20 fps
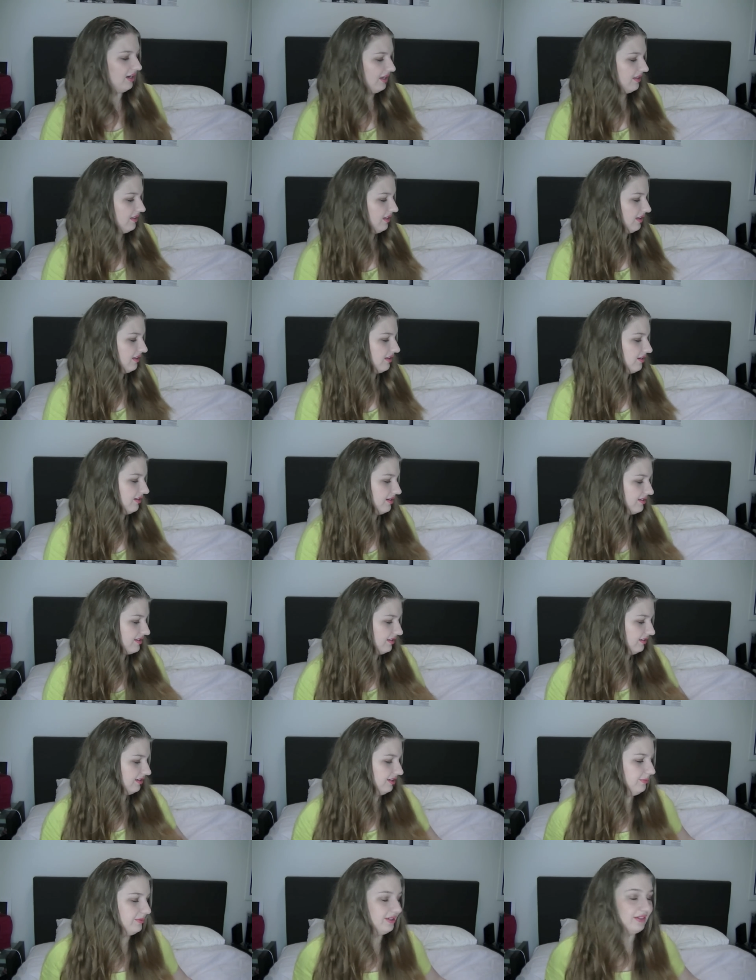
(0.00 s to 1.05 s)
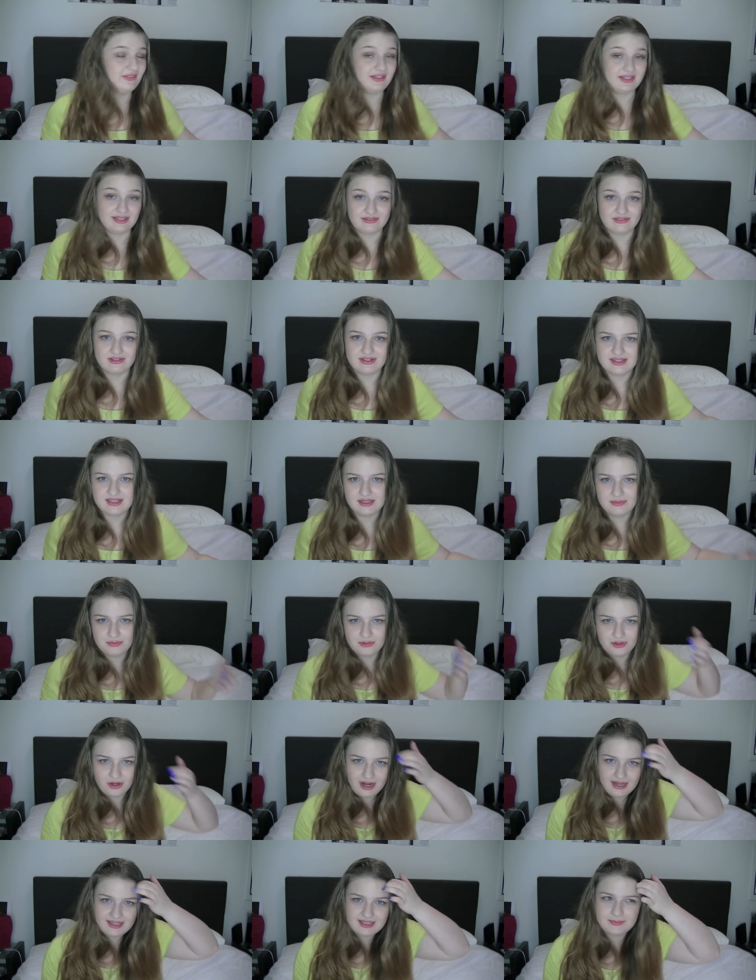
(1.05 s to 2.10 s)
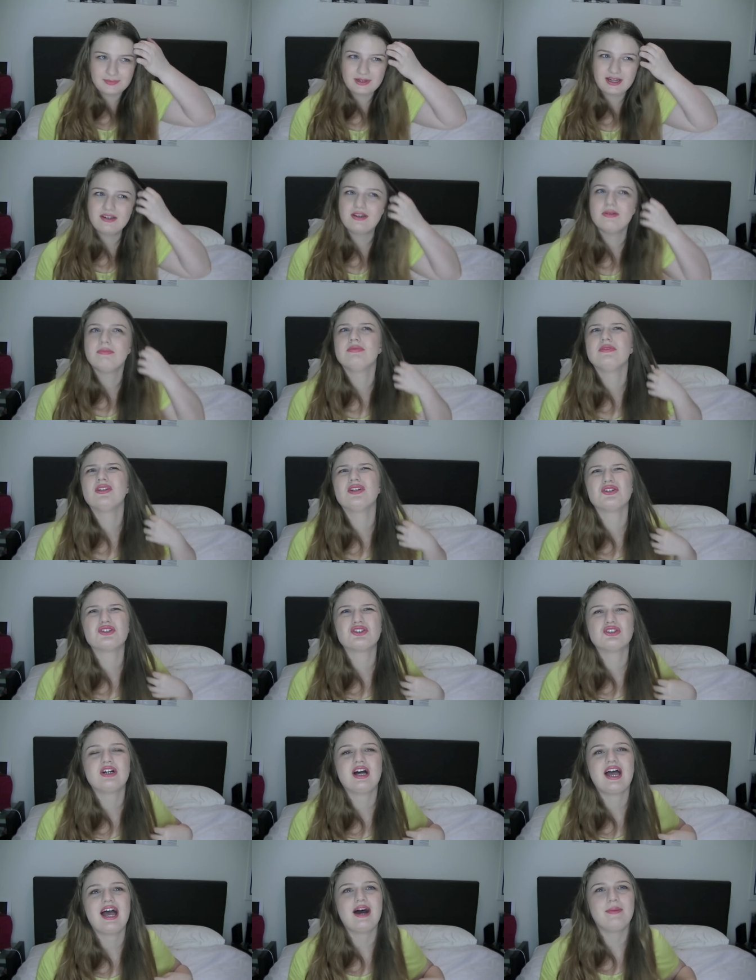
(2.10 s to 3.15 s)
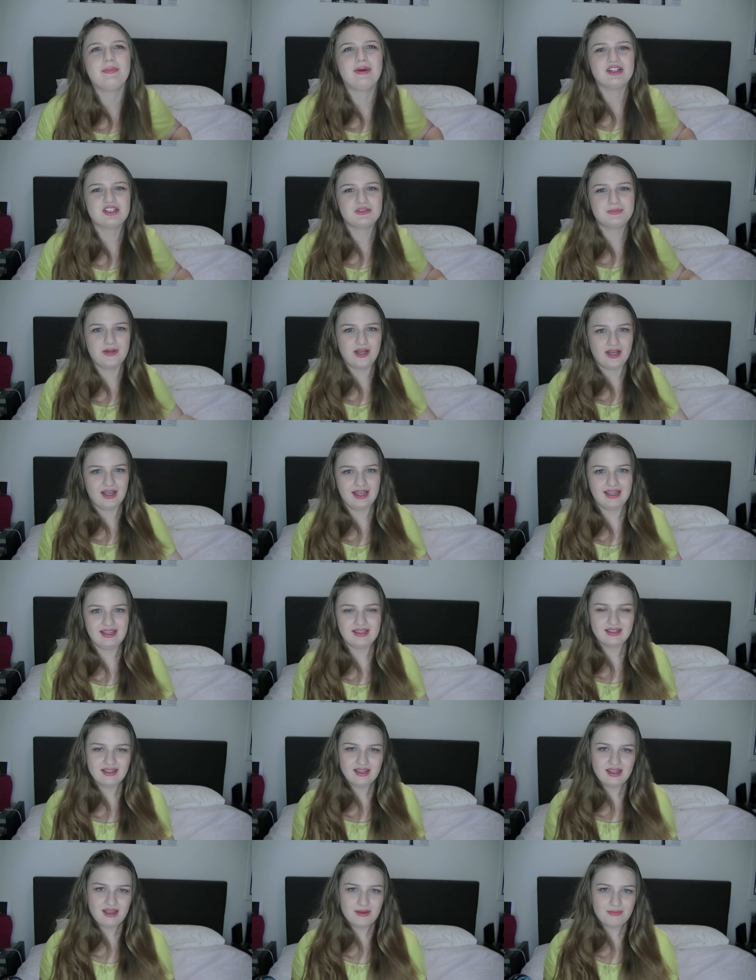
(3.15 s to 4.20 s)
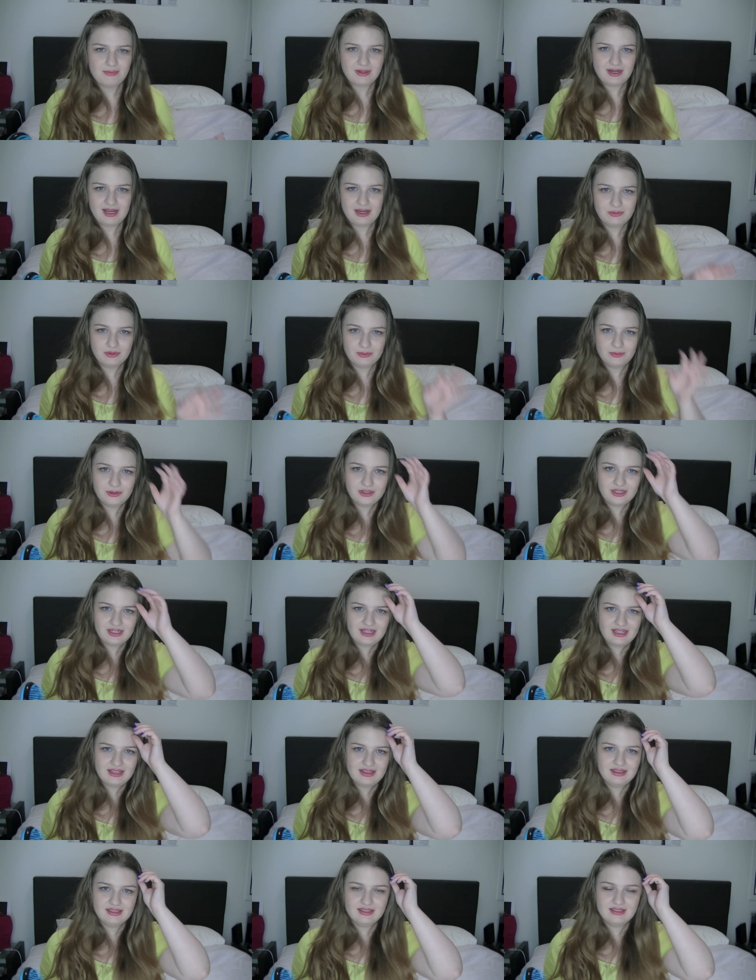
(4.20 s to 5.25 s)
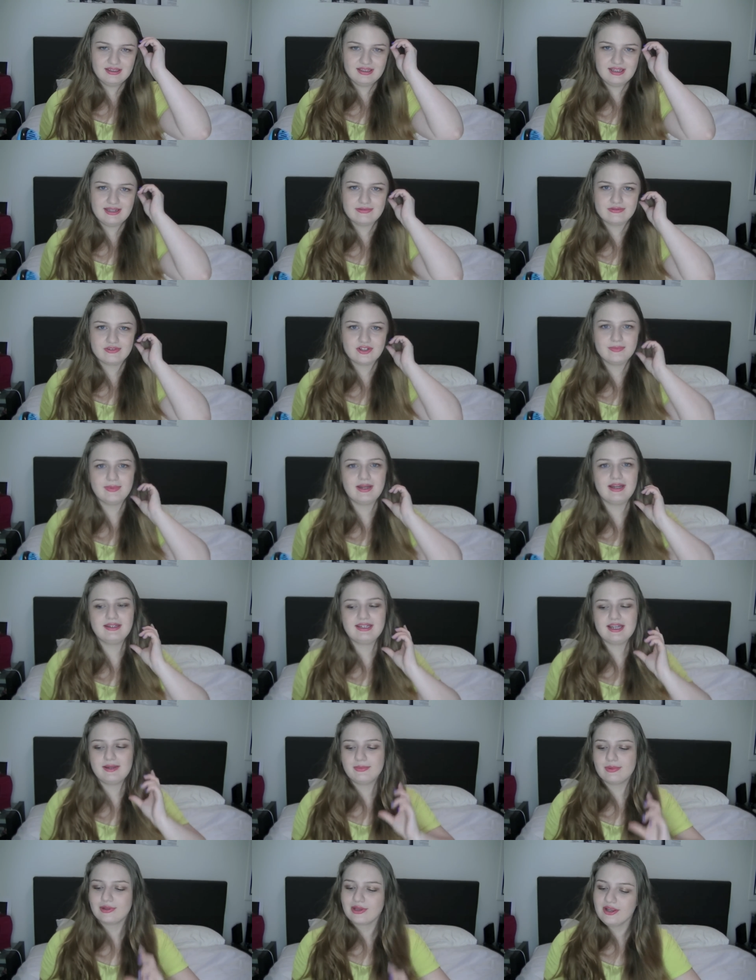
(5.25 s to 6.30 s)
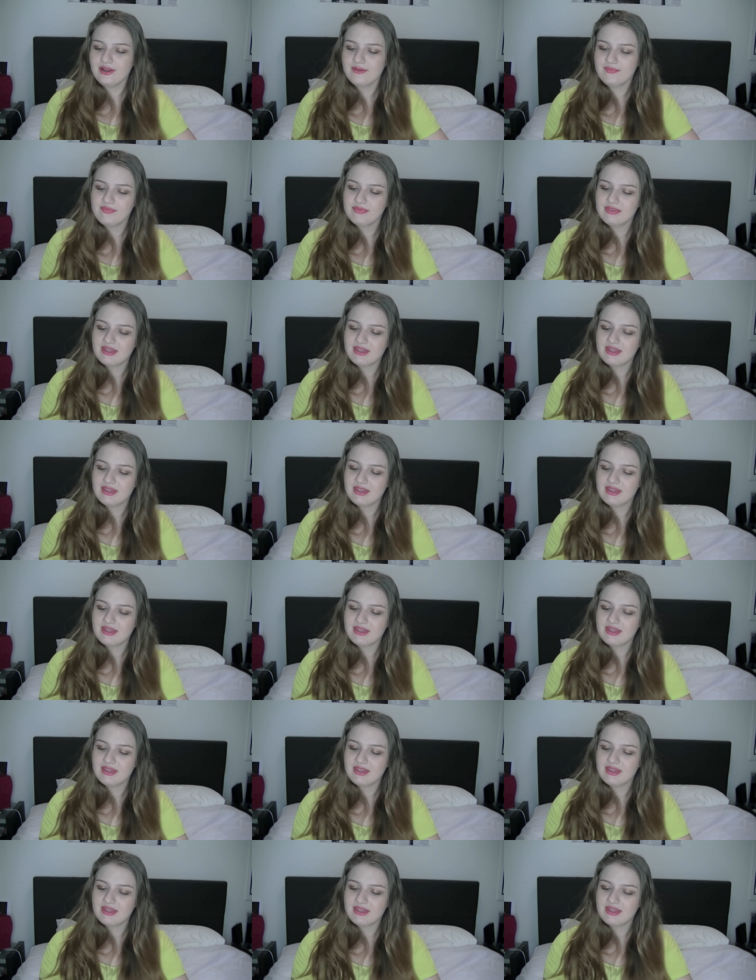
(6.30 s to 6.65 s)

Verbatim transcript: I think there is a little bit of a difference in price, but I'm not sure how much by, but I will put it in the info bar down below.